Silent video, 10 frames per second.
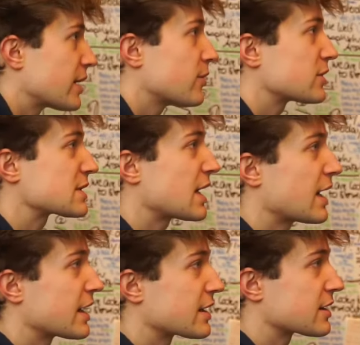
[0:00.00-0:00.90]
was
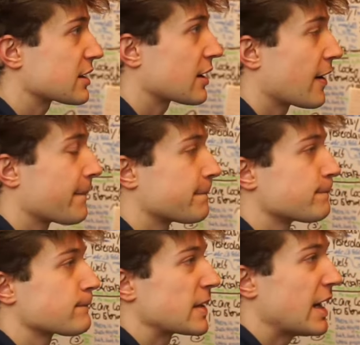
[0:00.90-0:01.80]
like,
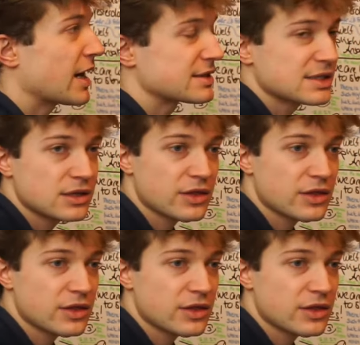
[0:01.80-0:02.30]
until